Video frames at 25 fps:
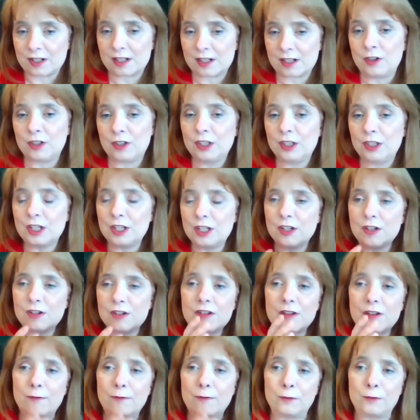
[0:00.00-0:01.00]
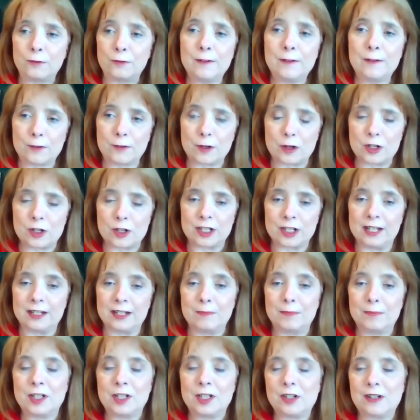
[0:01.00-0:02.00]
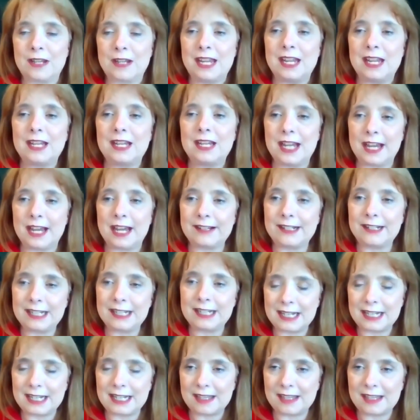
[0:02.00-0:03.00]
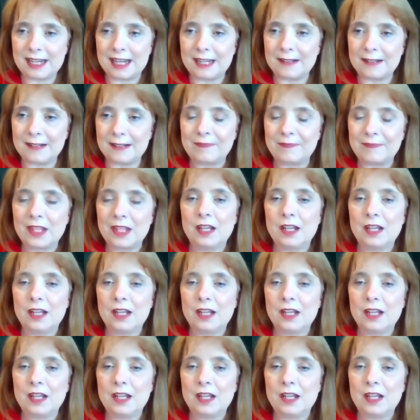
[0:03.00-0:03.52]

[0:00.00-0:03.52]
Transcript: So you can use the free version, but you can't edit anything.